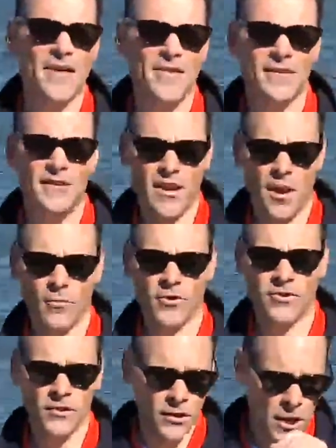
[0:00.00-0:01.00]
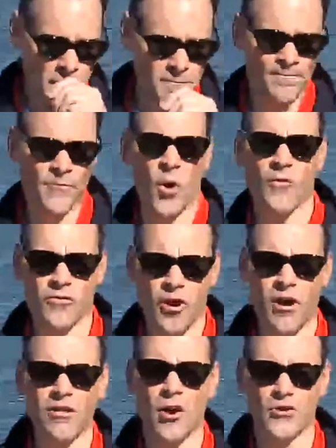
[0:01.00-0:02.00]
I think the numbers
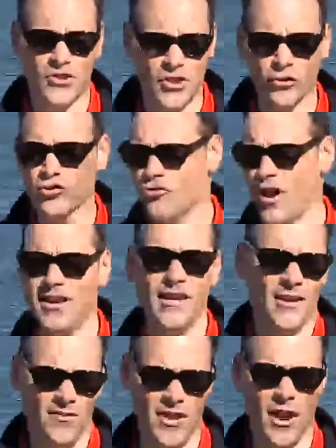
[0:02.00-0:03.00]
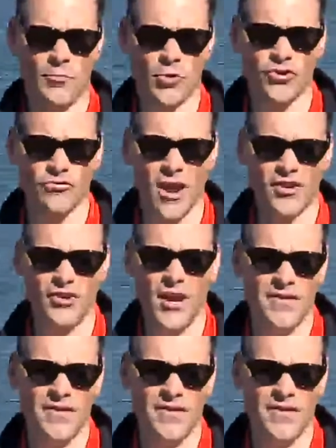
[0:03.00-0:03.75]
overall are still trending in the upward direction.